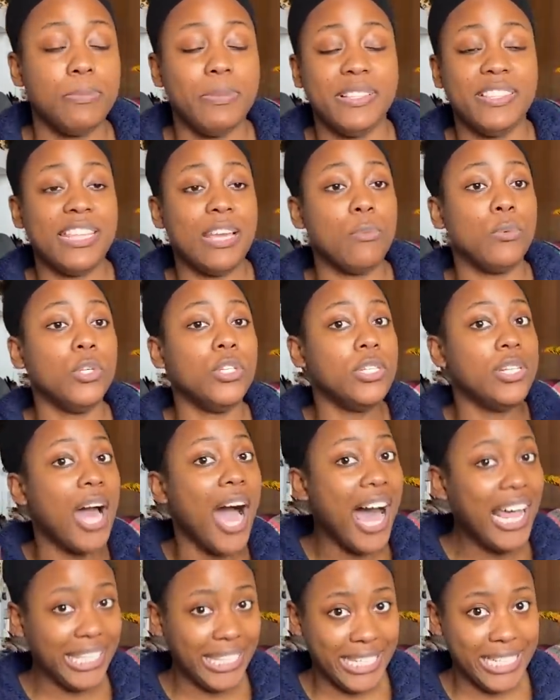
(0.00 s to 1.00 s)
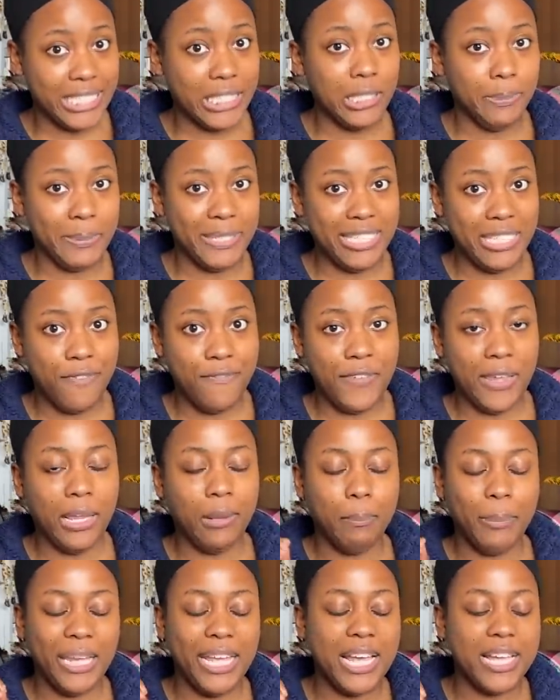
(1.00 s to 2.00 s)
but they will not list
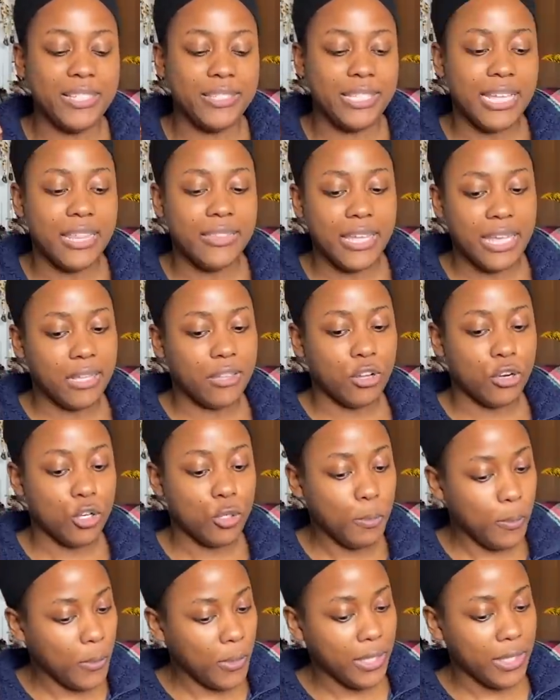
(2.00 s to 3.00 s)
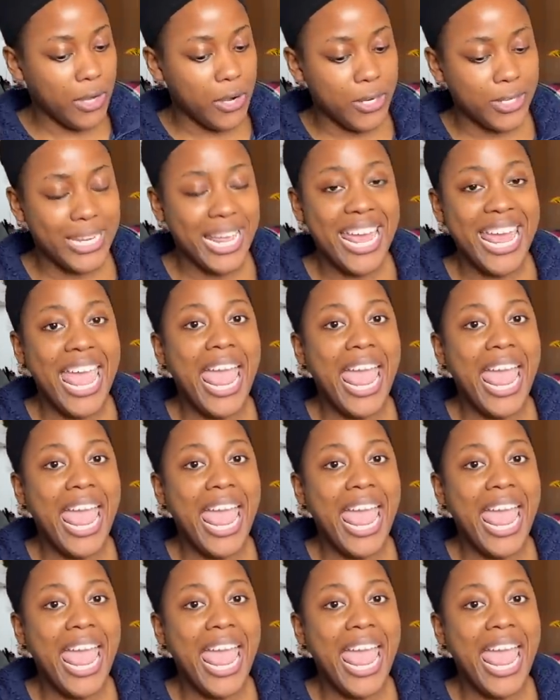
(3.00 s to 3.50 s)
specific because they think they're spoilers.